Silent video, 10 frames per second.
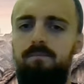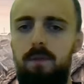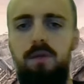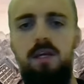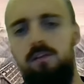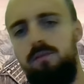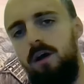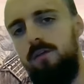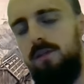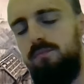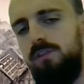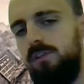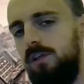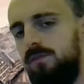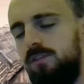The peat only
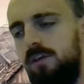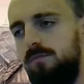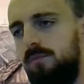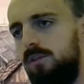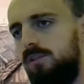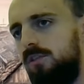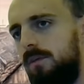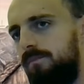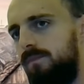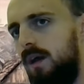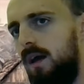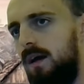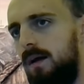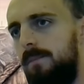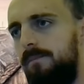preserves so much
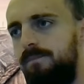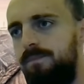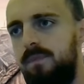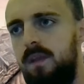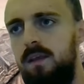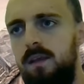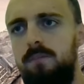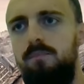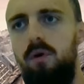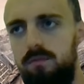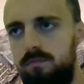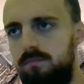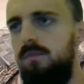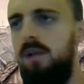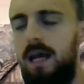um, but
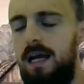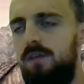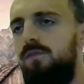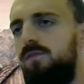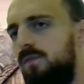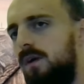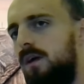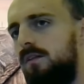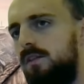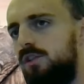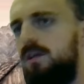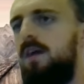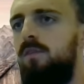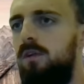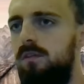life and
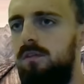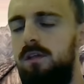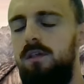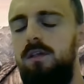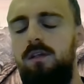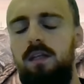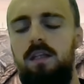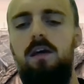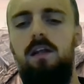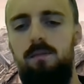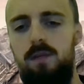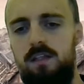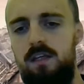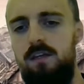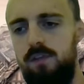travel in the early
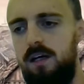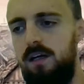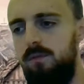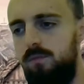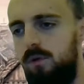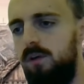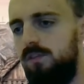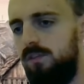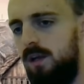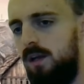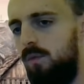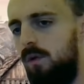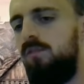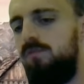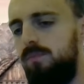medieval Isle was
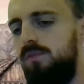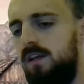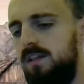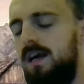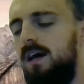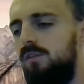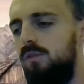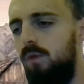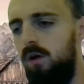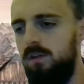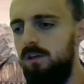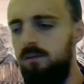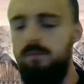100% tied to water.